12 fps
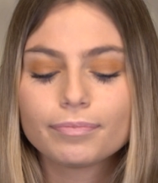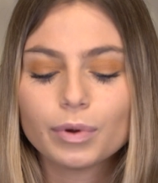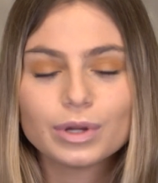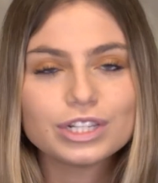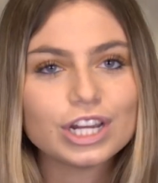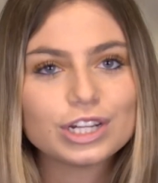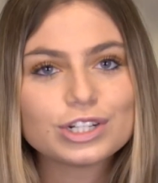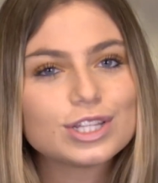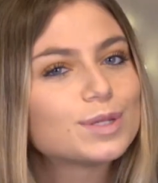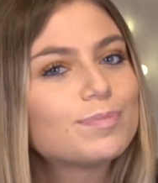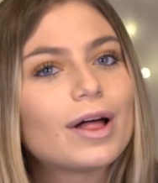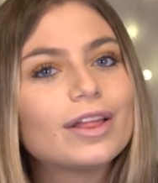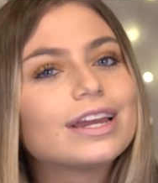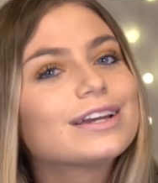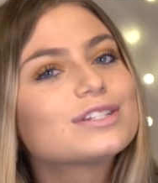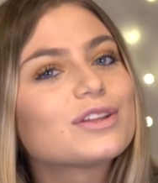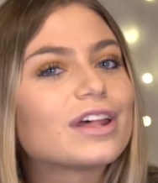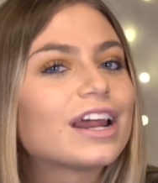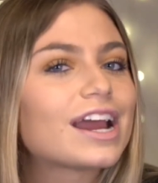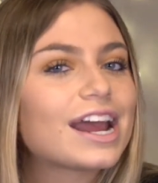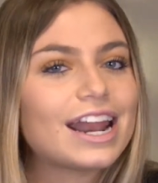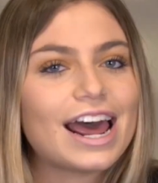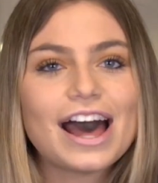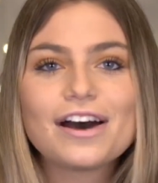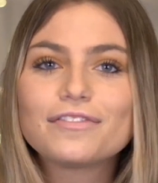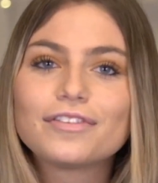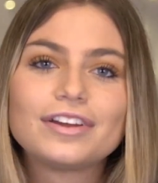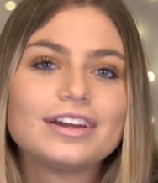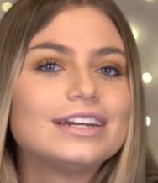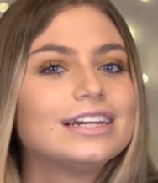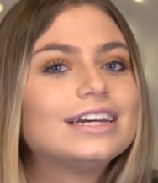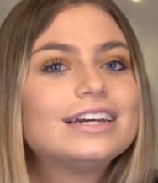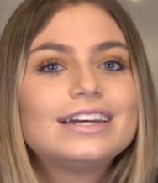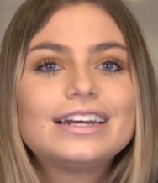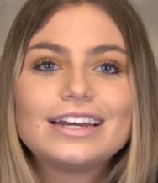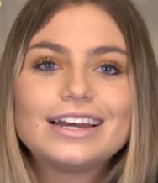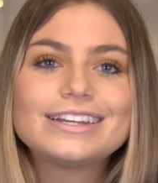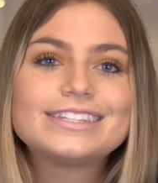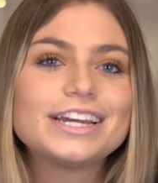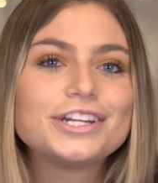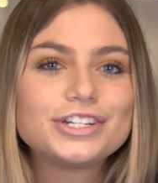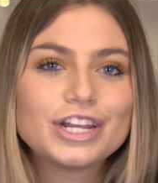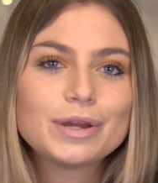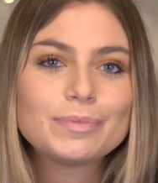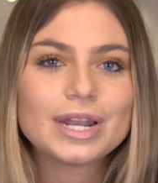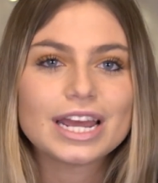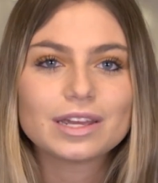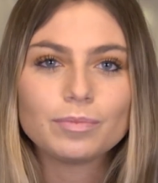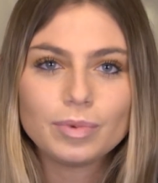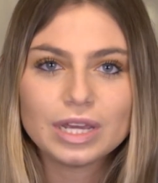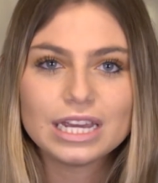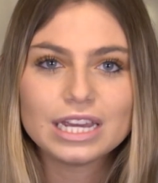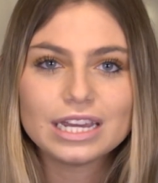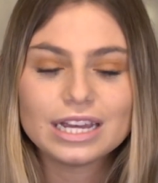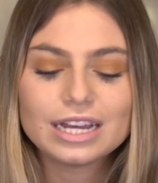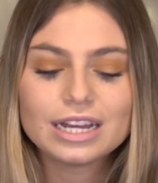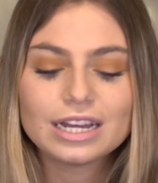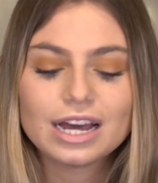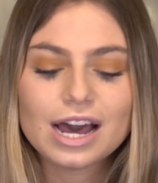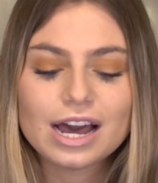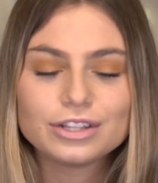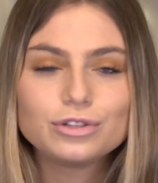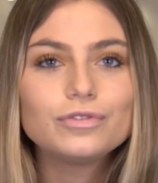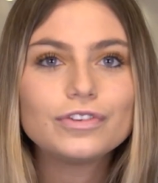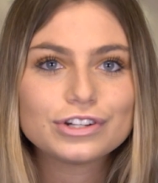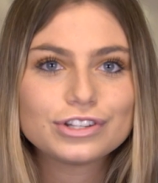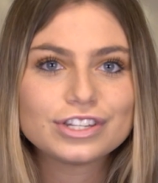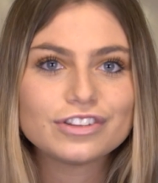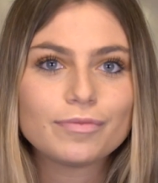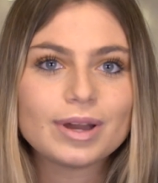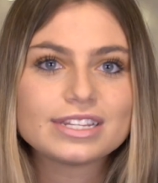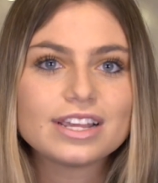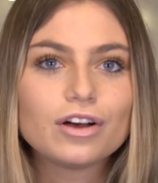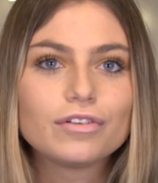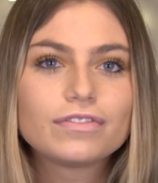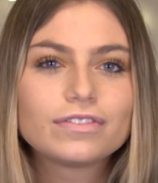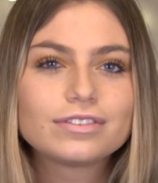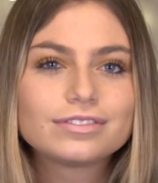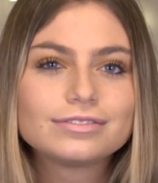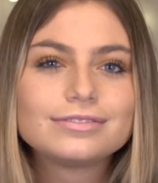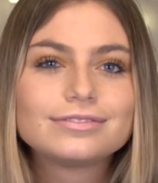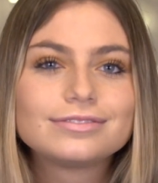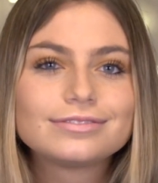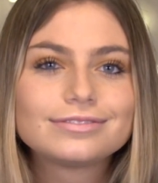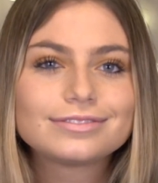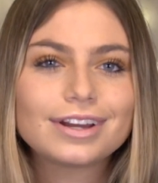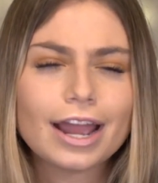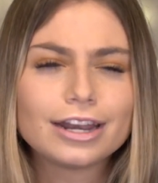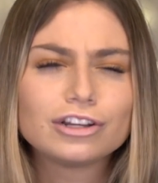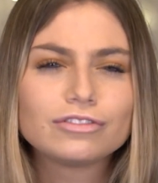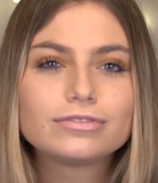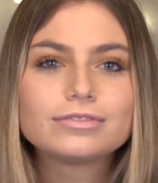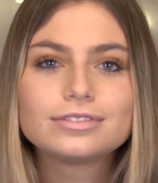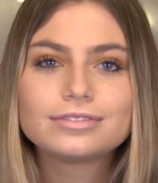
But we changed the spelling so that I kind of have a stage name and I can be two versions of myself, kind of.